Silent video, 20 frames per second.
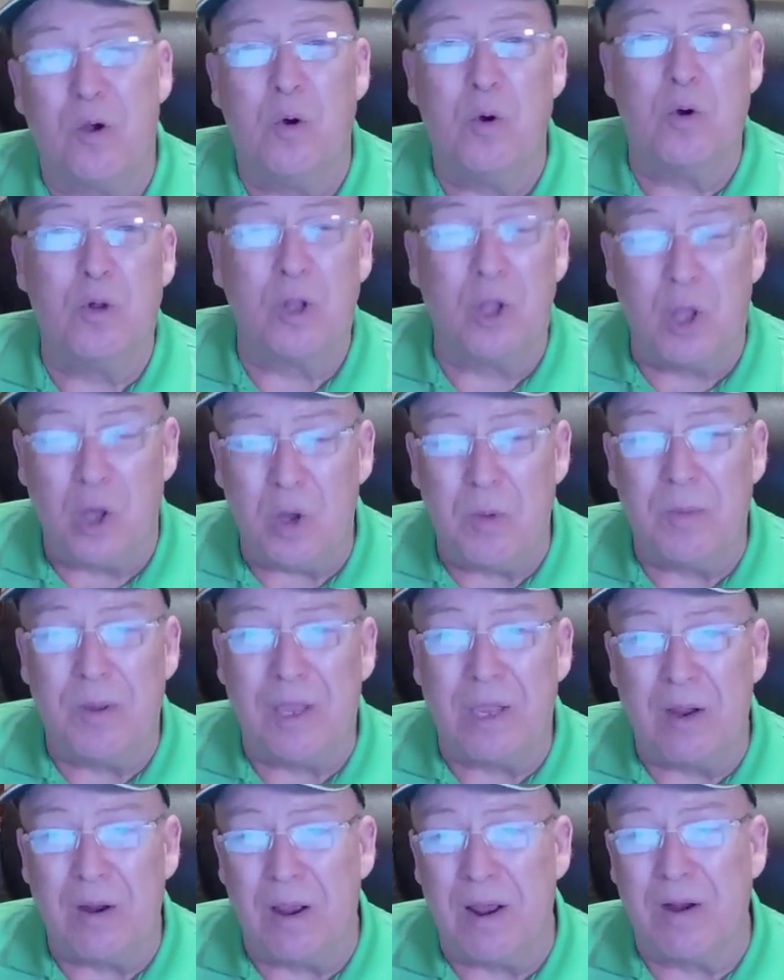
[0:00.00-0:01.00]
Oklahoma
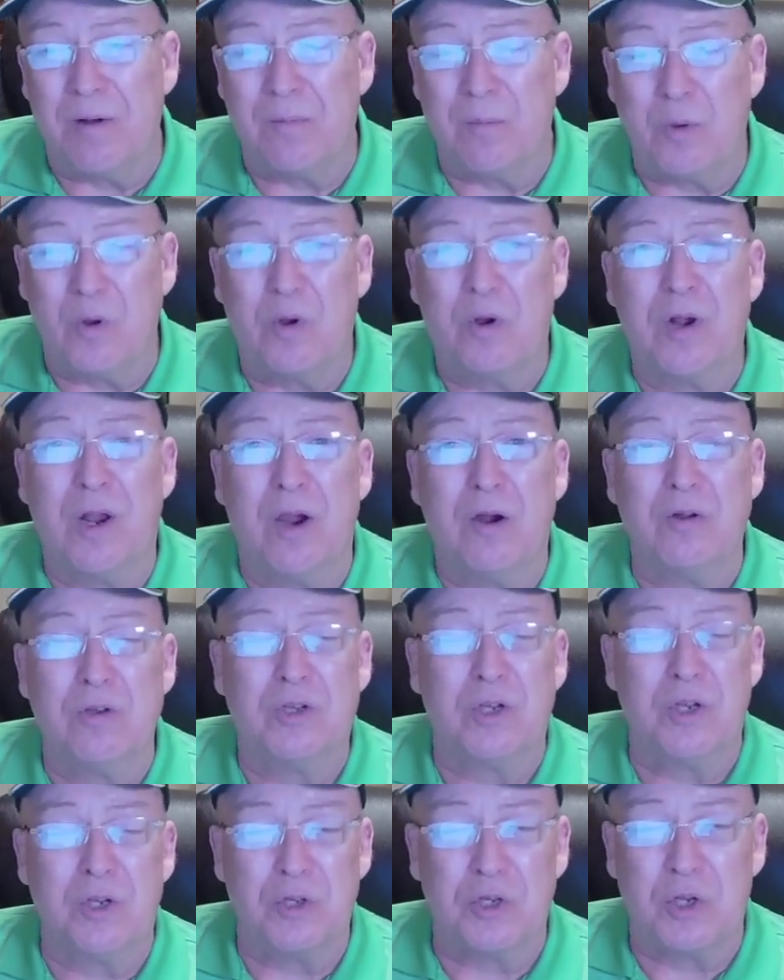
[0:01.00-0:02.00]
here, out of Broken Arrow,
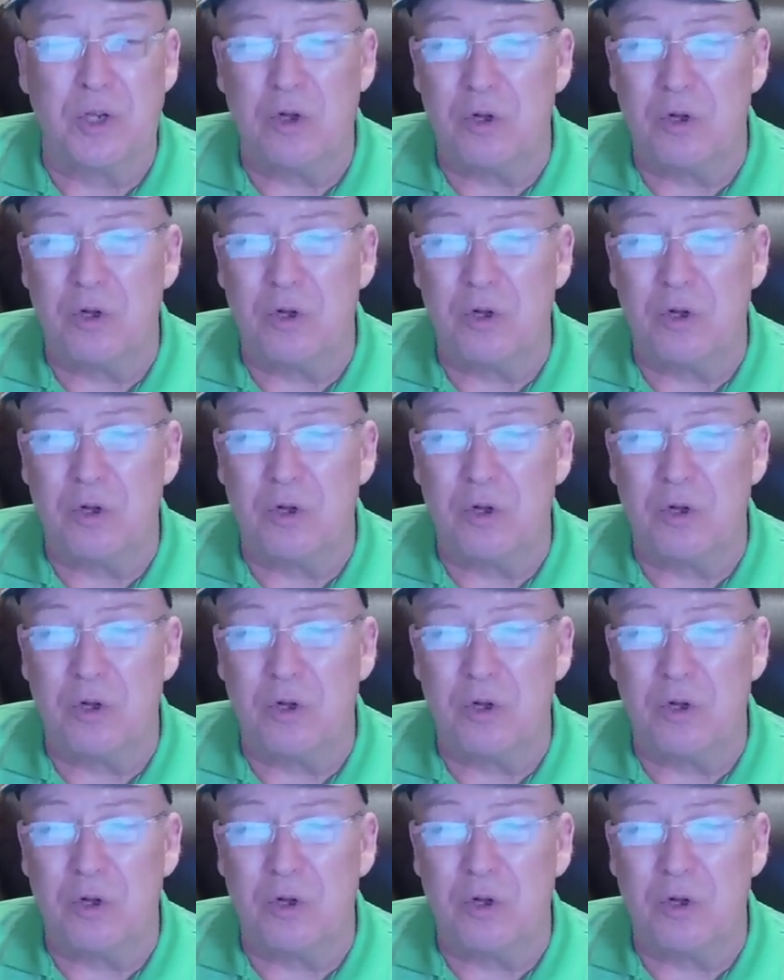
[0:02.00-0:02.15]
Tulsa,